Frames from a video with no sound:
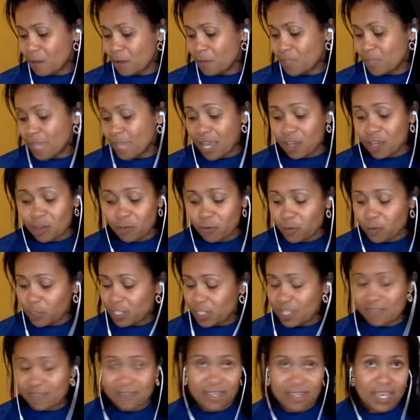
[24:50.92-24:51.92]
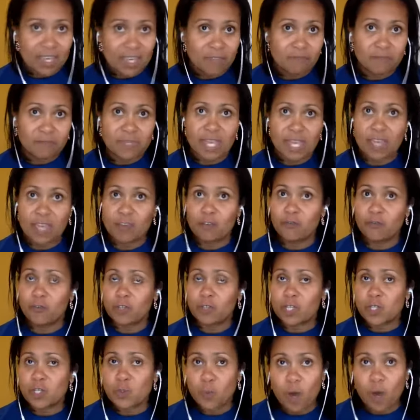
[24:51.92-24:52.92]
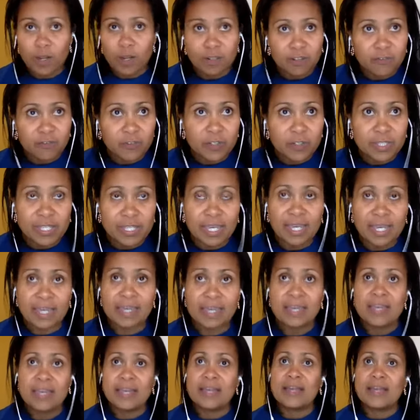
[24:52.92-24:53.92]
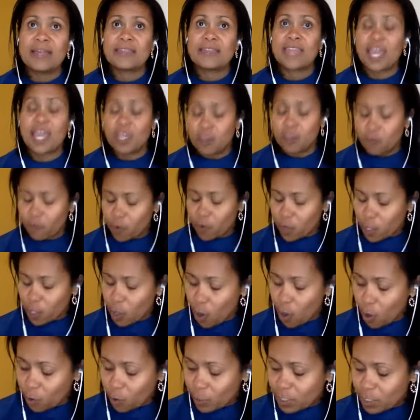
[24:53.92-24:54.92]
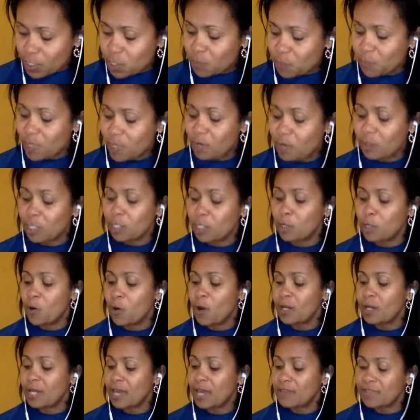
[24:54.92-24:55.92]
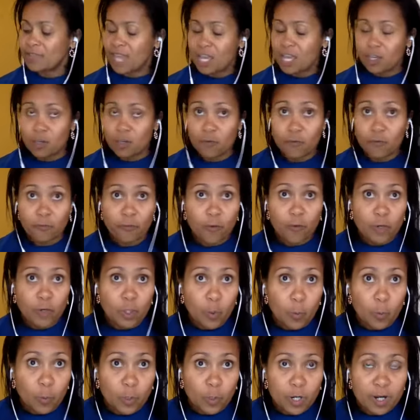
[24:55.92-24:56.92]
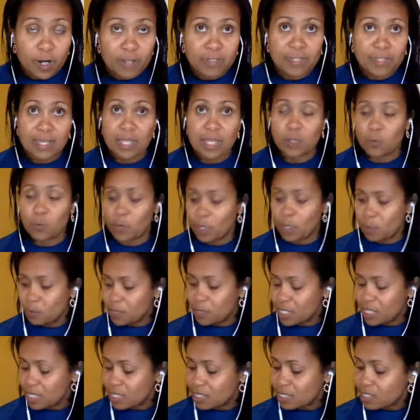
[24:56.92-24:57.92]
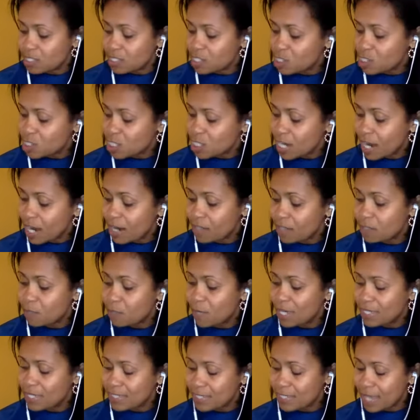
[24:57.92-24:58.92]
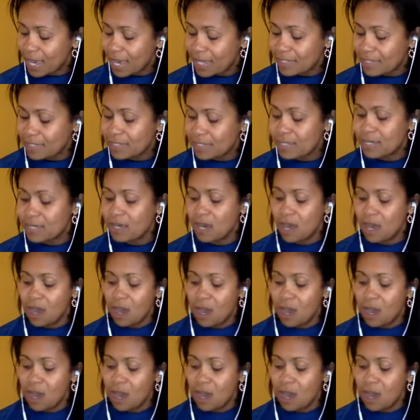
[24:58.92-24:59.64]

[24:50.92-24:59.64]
thank you for this day. Thank you for this wonderful day. Thank you for your Holy Spirit, Lord. I thank you for the word that will be shared by Sasi,